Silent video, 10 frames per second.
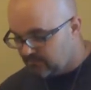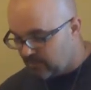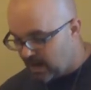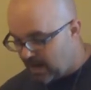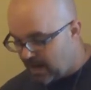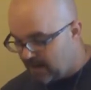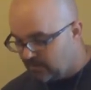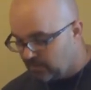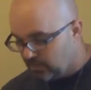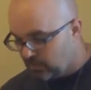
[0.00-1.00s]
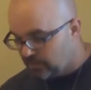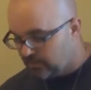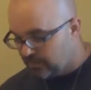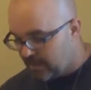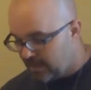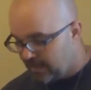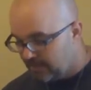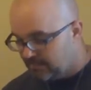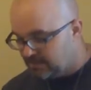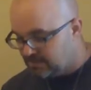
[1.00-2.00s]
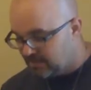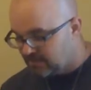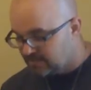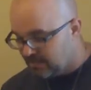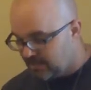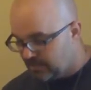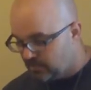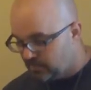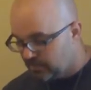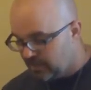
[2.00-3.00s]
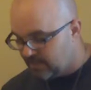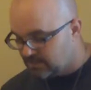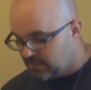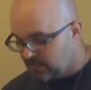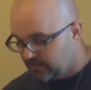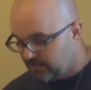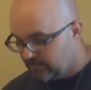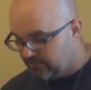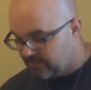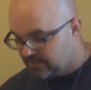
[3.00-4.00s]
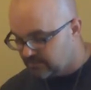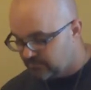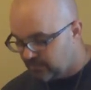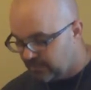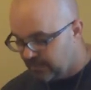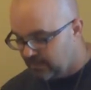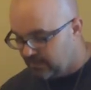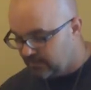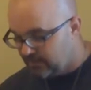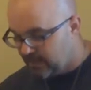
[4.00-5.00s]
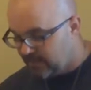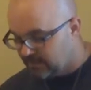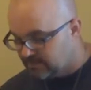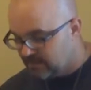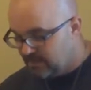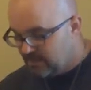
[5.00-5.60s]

for I, the Lord your God, am a jealous God who will not tolerate your affection for any other gods.